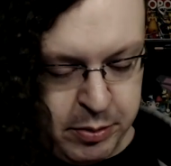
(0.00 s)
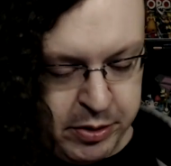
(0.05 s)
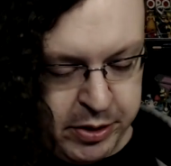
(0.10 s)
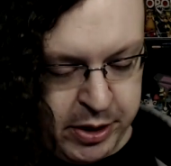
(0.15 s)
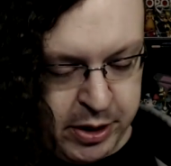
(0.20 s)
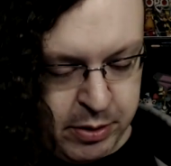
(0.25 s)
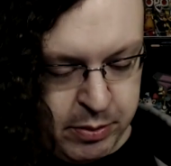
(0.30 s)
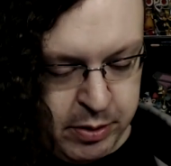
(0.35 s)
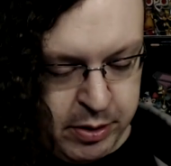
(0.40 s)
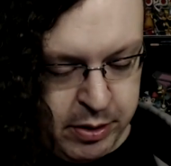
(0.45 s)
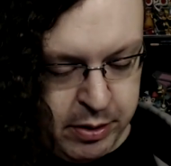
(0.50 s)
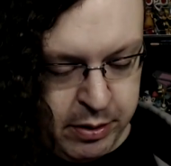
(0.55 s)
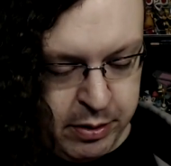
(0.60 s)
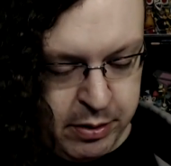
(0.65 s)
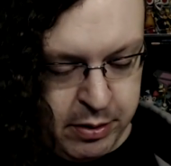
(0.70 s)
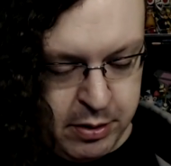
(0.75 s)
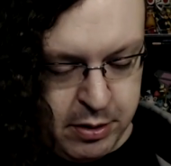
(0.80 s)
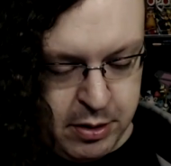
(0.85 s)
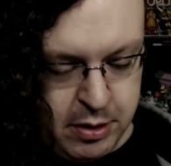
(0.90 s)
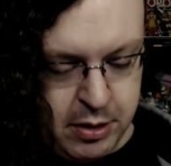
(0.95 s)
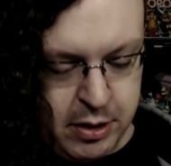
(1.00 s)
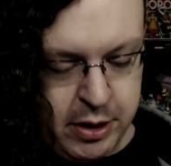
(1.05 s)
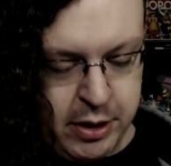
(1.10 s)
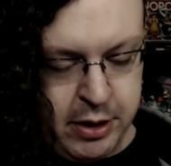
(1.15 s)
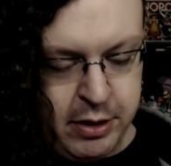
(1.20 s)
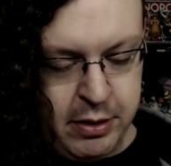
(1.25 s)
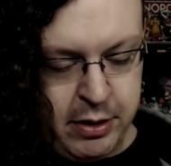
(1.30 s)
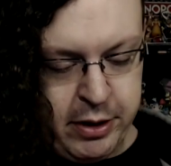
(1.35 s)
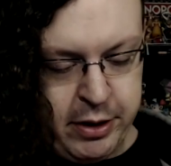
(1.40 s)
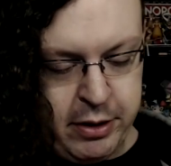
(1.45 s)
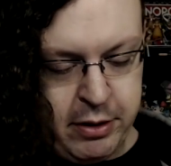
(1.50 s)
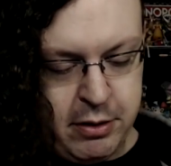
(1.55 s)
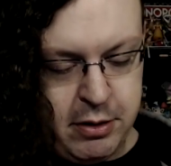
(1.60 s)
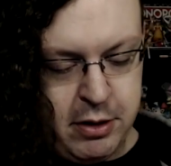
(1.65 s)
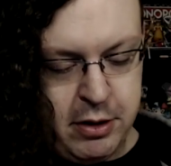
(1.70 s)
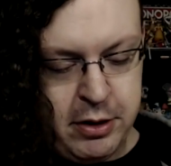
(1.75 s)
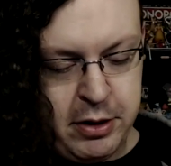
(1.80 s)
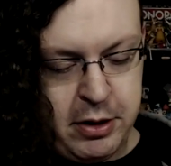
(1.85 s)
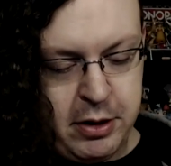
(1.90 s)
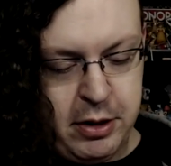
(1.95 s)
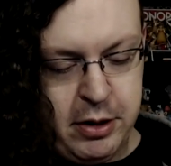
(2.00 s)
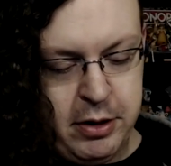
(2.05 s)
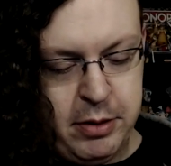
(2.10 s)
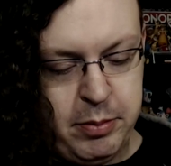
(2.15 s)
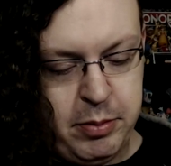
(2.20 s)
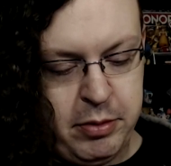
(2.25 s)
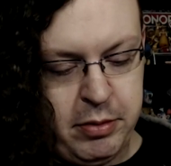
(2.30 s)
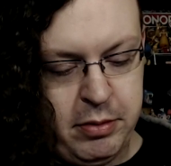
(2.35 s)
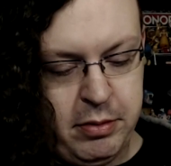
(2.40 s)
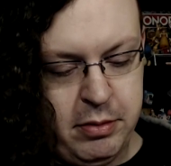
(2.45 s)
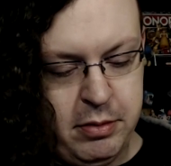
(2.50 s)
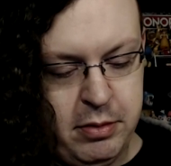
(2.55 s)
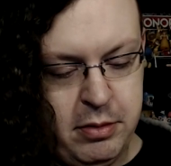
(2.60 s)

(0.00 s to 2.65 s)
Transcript: knot with, and it like unclips,